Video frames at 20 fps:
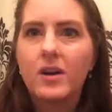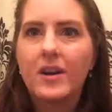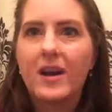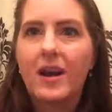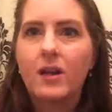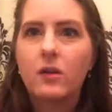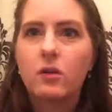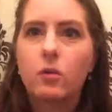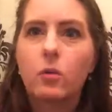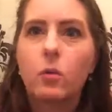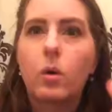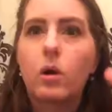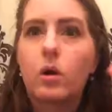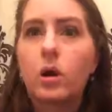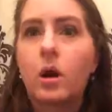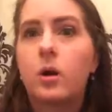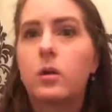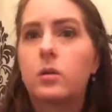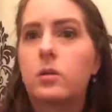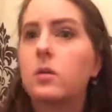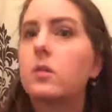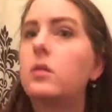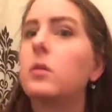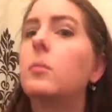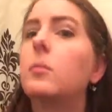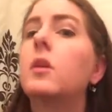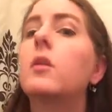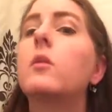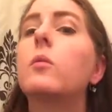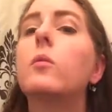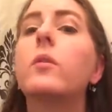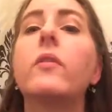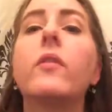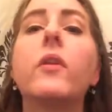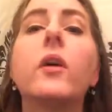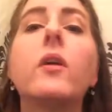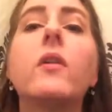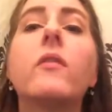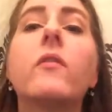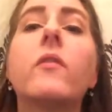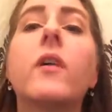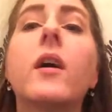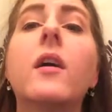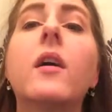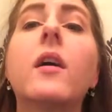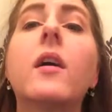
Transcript: hand while holding the mirror with the other,